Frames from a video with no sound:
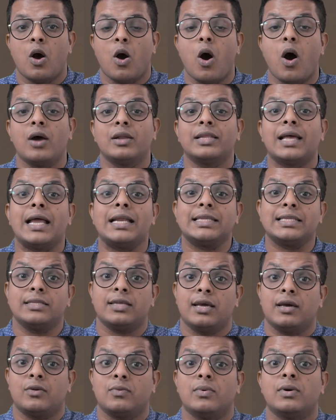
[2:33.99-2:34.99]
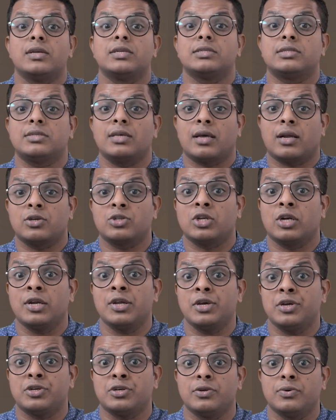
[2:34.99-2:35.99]
or that there were structural
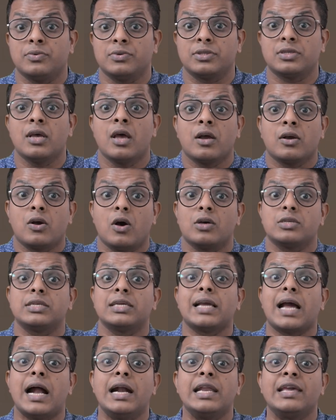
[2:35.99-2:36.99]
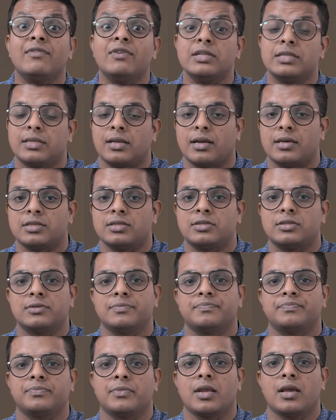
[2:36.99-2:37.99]
issues causing uneven thrust.
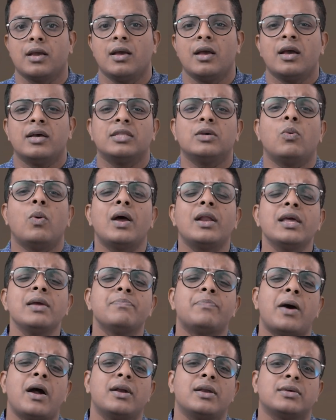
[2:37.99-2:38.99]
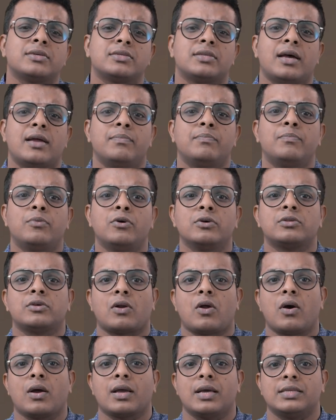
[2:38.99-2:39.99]
The worrying part is that both
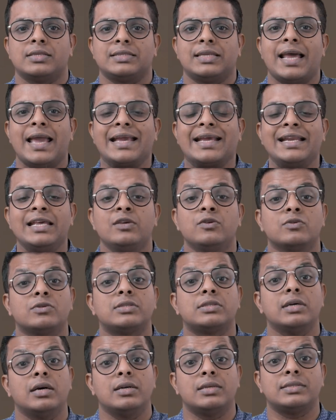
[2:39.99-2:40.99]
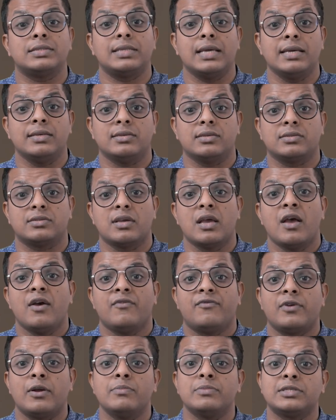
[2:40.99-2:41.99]
rockets likely use third stages
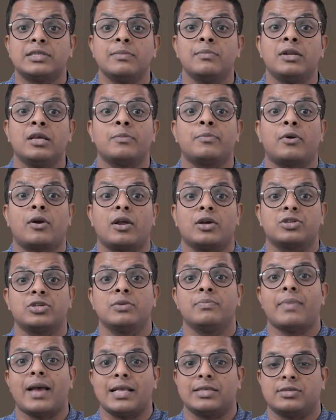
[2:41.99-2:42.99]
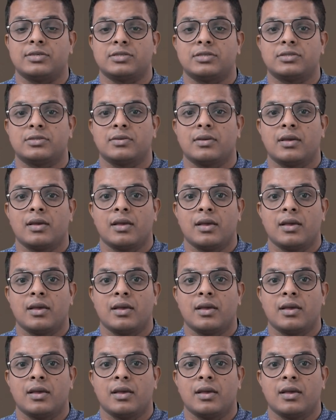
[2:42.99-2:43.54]
from similar production batches,